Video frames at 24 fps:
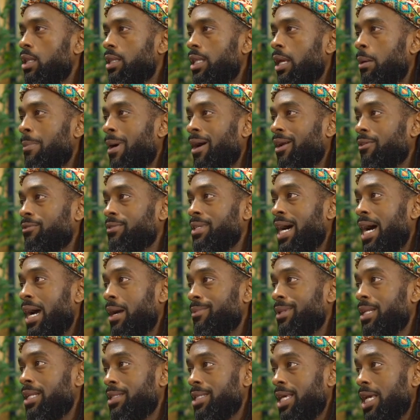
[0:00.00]
The amount of
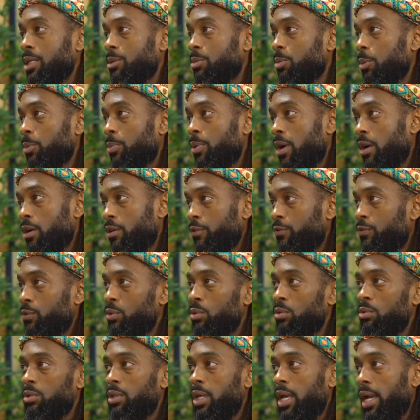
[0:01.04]
time that it takes to prepare the food,